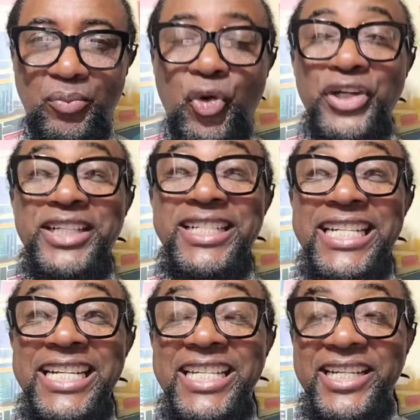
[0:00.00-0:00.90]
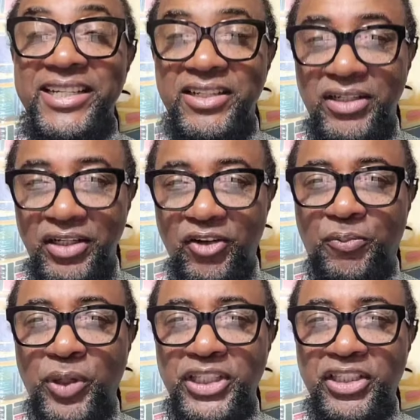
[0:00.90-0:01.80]
more needing
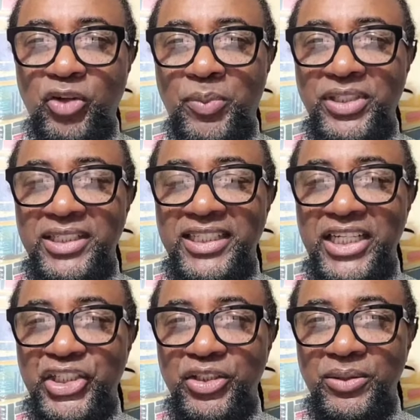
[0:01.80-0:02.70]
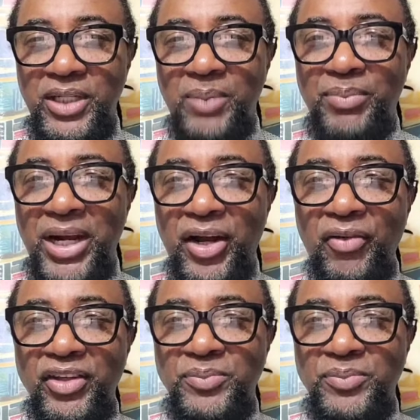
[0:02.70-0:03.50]
of political representation by